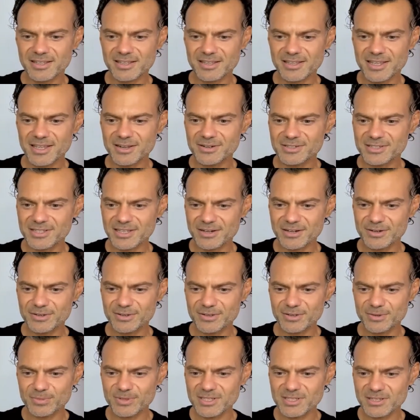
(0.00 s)
How does that look?
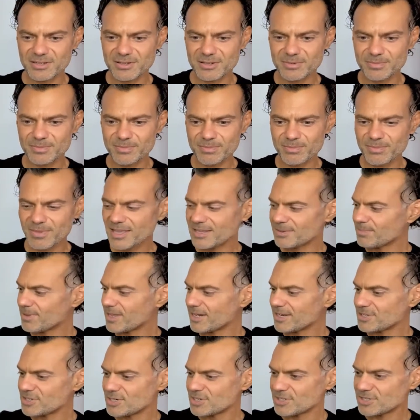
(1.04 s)
Are we still ma
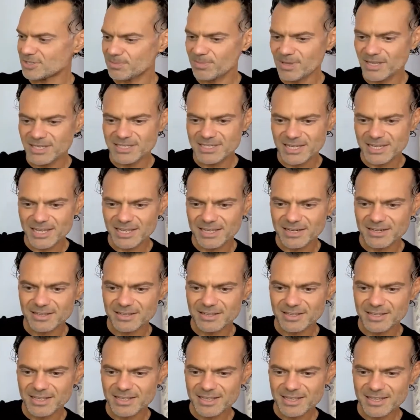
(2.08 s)
managing to maintain a
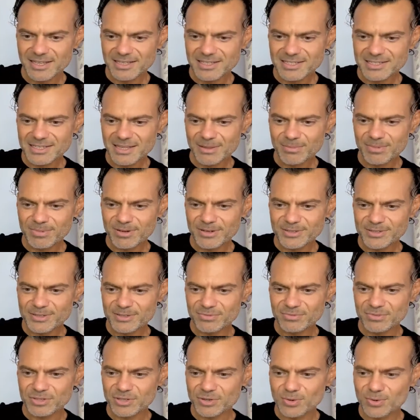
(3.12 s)
semblance
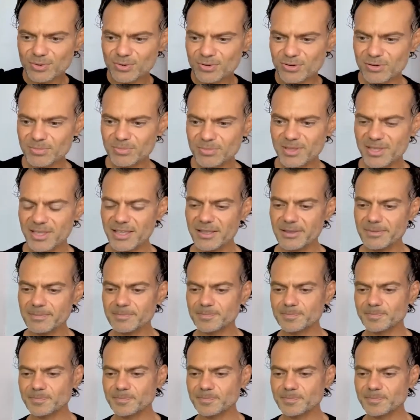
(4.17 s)
of decorum here?